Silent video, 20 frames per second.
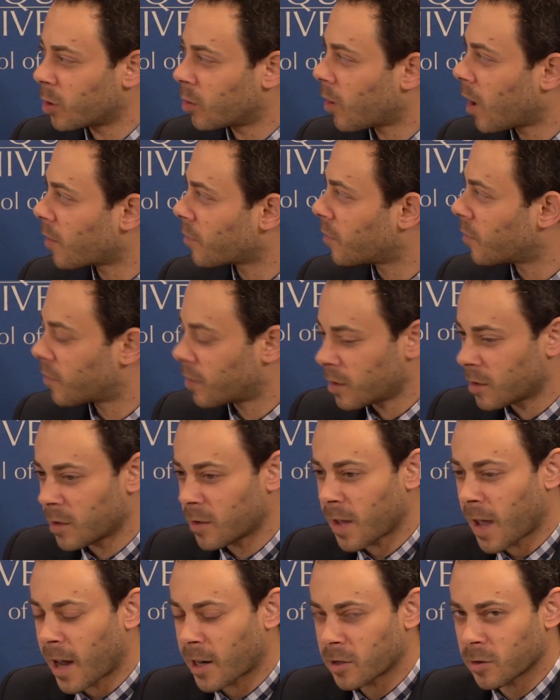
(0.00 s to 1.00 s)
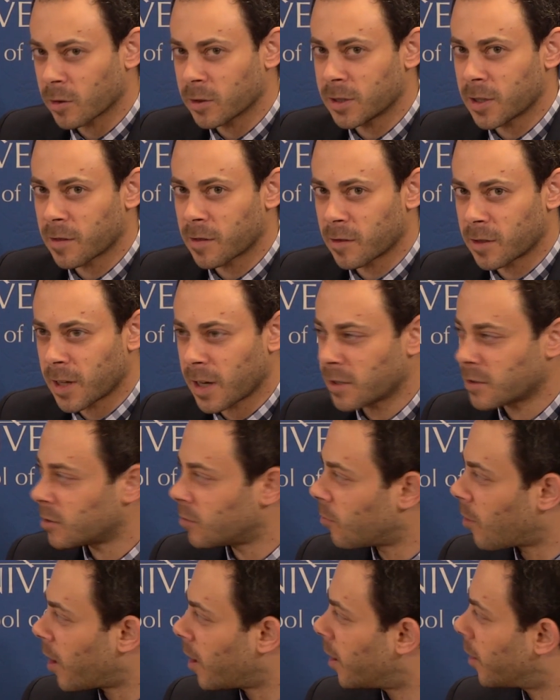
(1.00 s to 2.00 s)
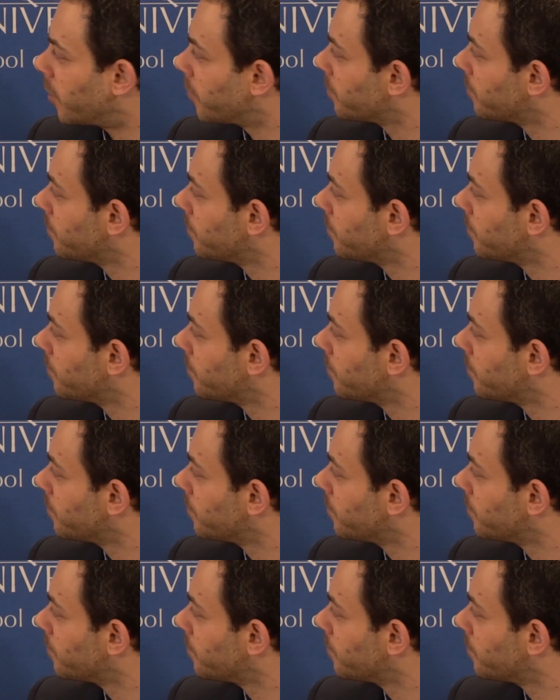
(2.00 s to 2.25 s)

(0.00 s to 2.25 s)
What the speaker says: progresses into the actual dissertation writing.